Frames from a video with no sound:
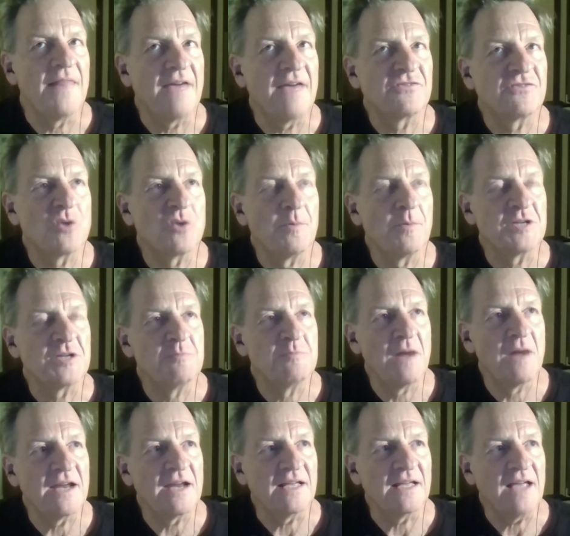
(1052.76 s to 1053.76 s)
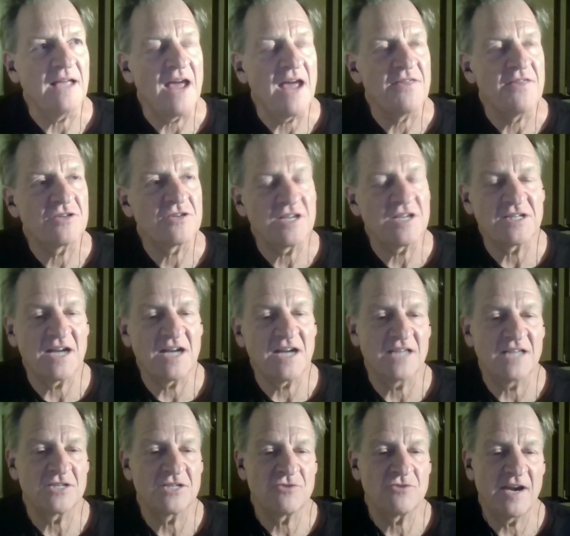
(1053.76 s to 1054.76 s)
they have so much money, and there's such a
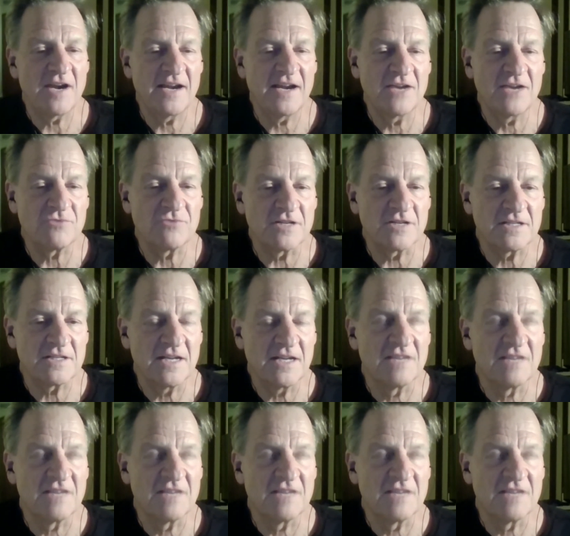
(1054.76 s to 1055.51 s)
concentrated interest.